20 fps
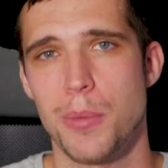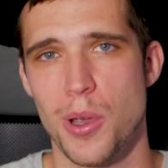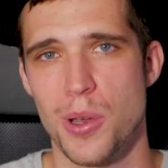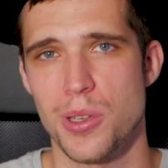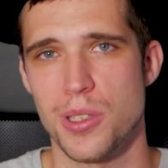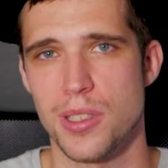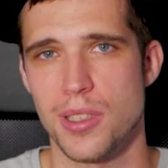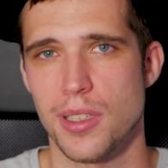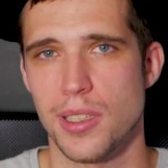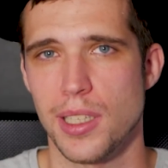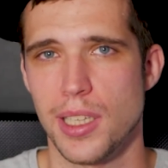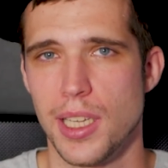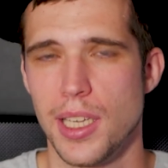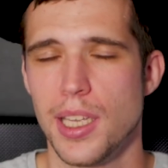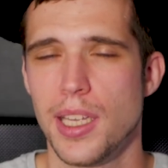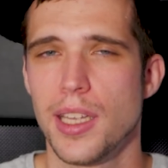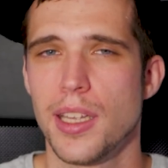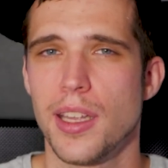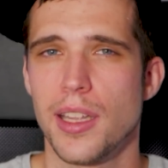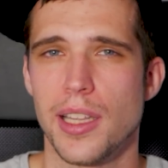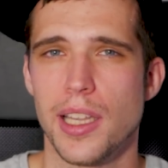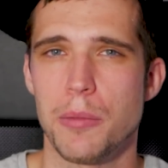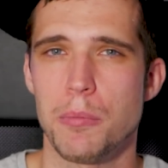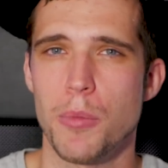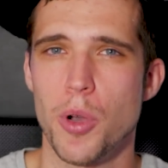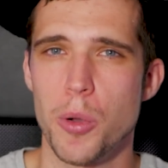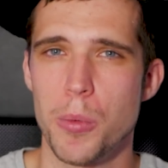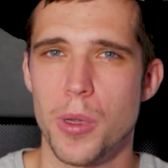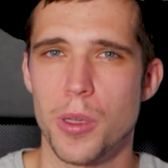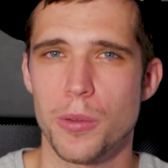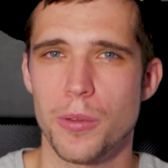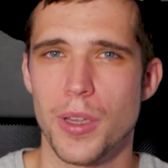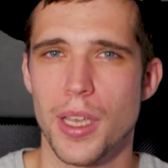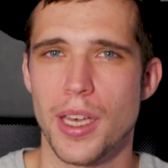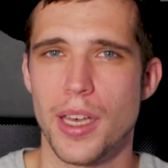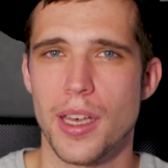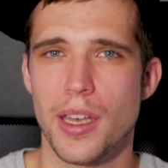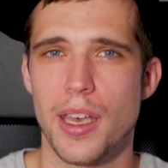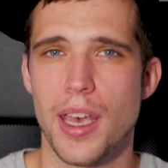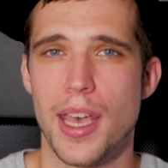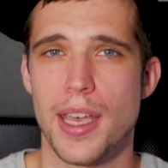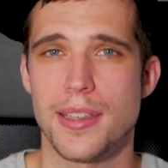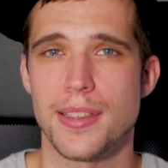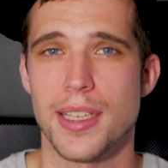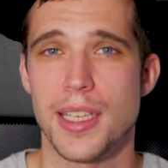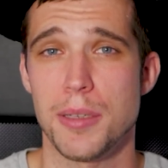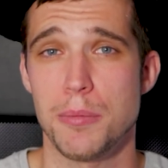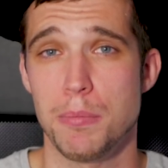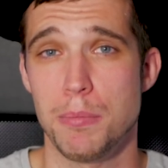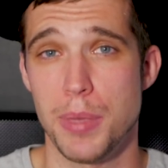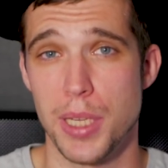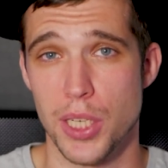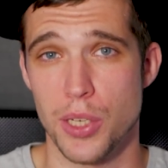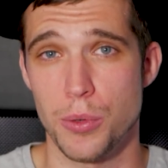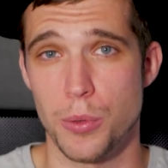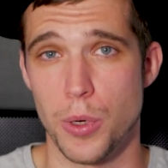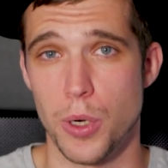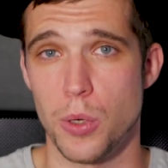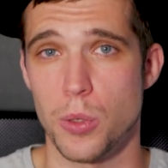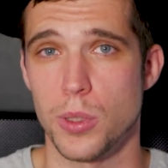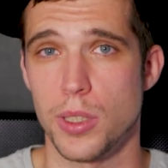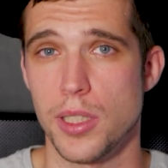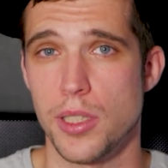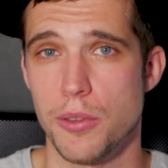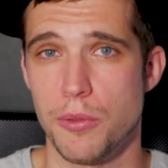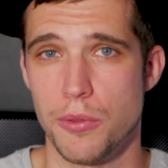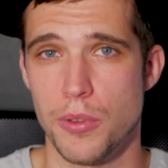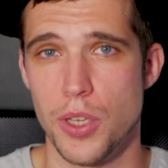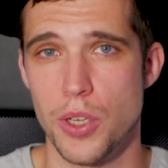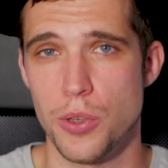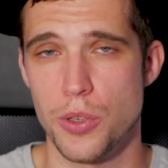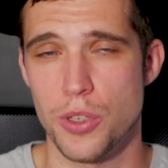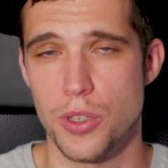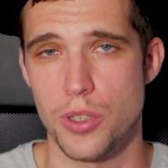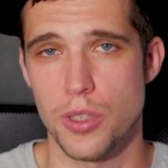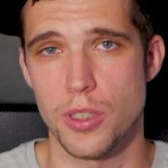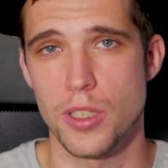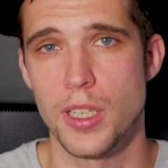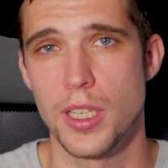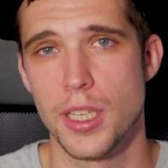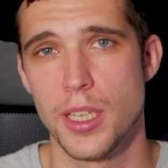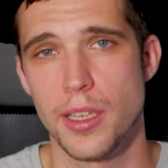personally that mobile V R has a big role in the future.